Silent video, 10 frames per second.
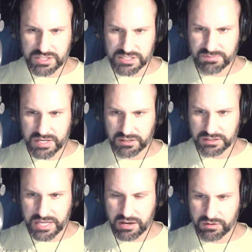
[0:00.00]

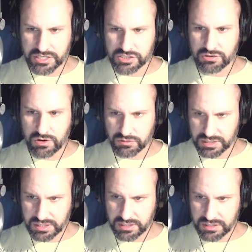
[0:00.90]
spilled down his
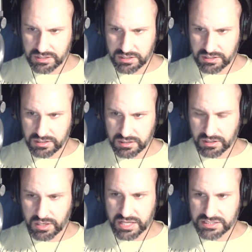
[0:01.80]
throat.
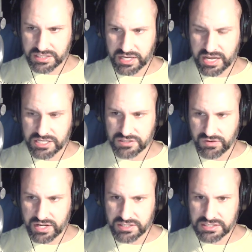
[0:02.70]
Glancing at his
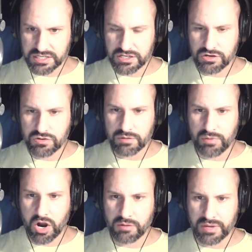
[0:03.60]
friends, he knew the
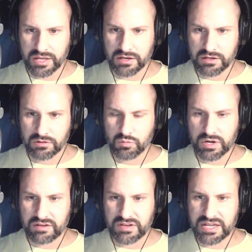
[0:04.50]
barmen
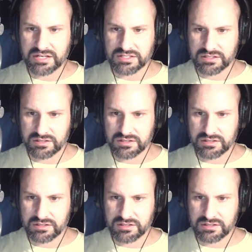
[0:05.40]
would have hit.